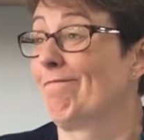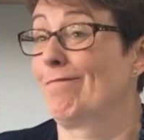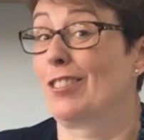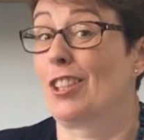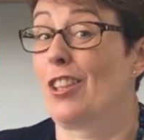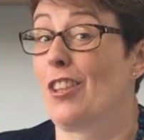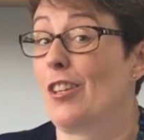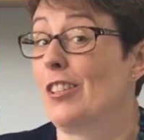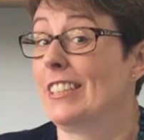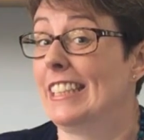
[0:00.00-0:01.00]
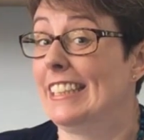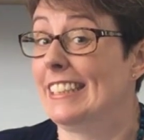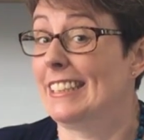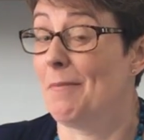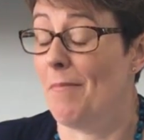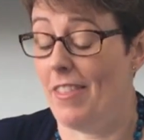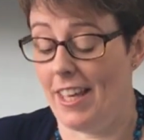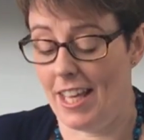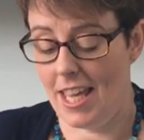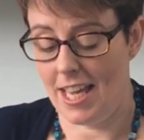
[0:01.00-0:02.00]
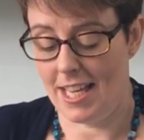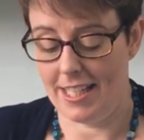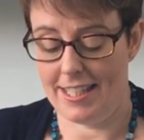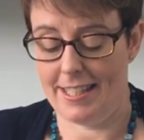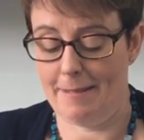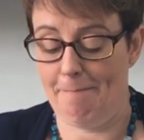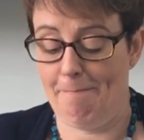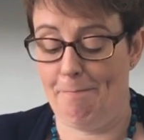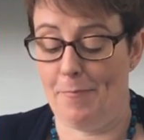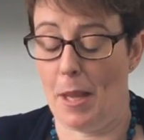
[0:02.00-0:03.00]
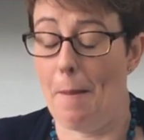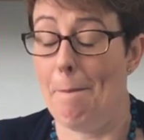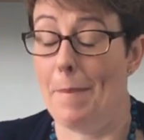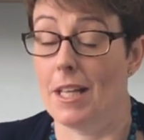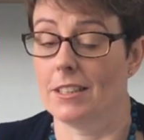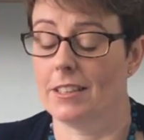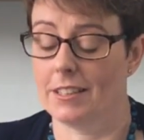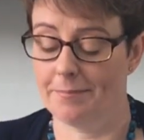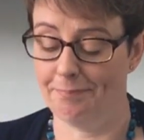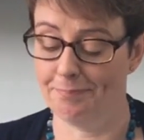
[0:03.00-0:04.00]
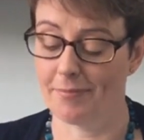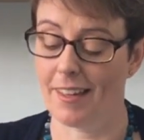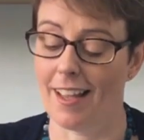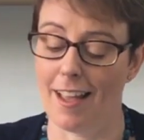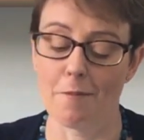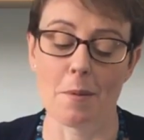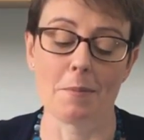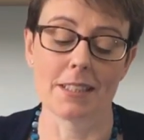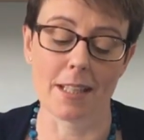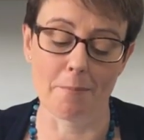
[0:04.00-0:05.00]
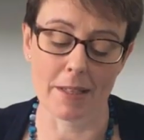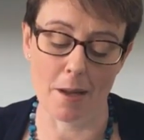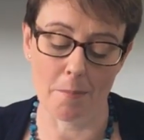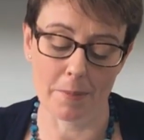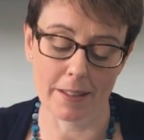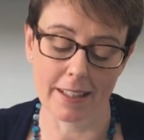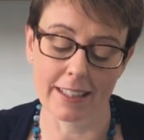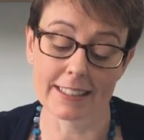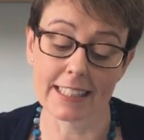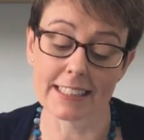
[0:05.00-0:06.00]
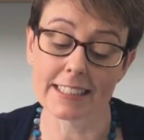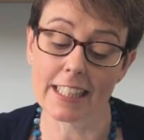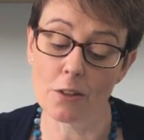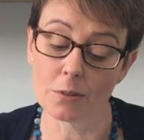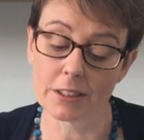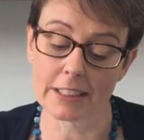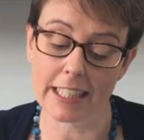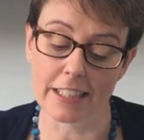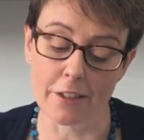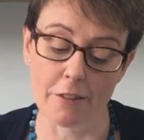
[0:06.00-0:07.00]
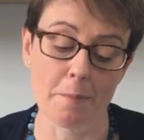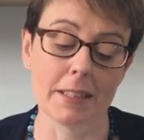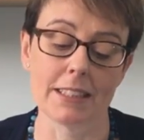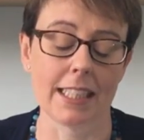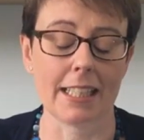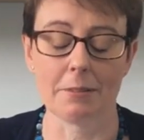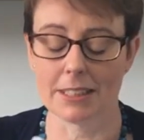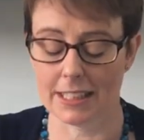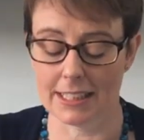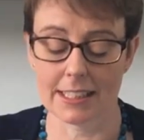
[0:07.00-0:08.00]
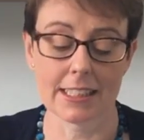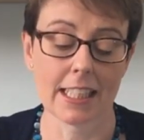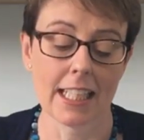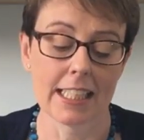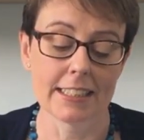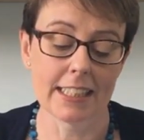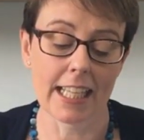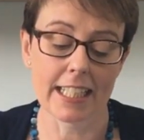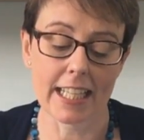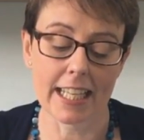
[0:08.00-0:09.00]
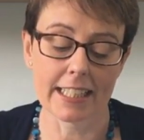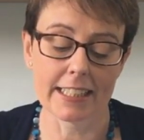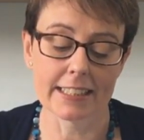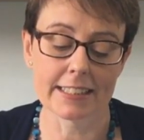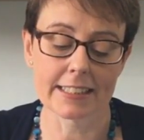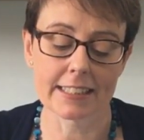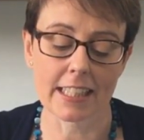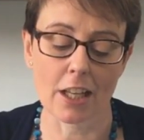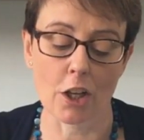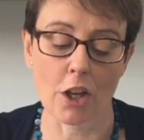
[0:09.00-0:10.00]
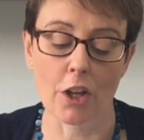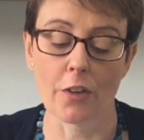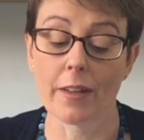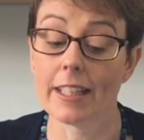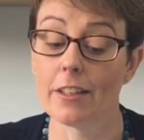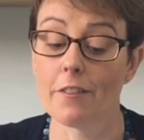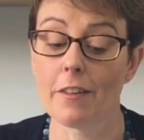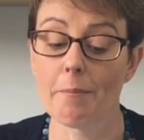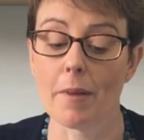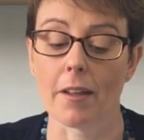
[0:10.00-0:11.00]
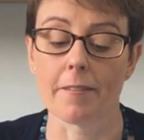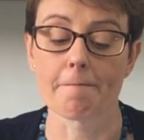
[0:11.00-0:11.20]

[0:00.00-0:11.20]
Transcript: 30 something years, but I've been with Stampin' Up since they launched in Europe actually, which is 10 years ago in November